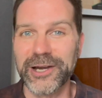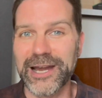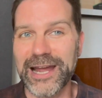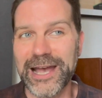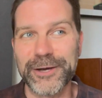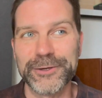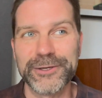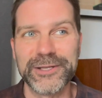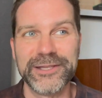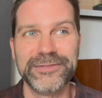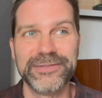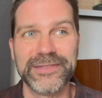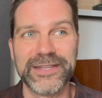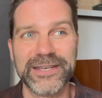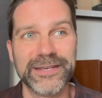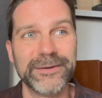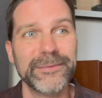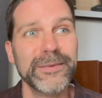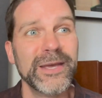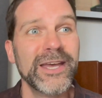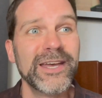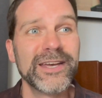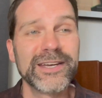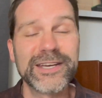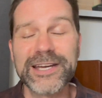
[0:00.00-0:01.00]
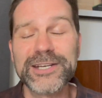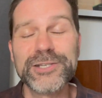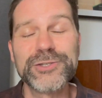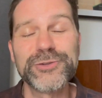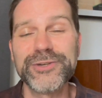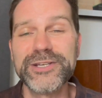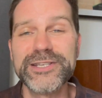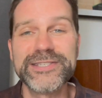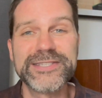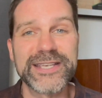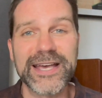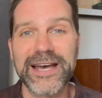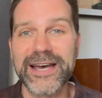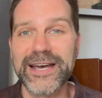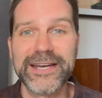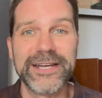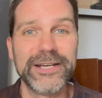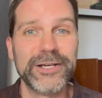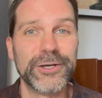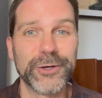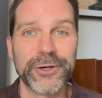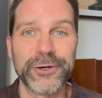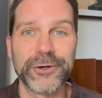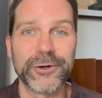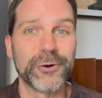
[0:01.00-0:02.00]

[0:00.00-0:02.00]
out in the countryside or,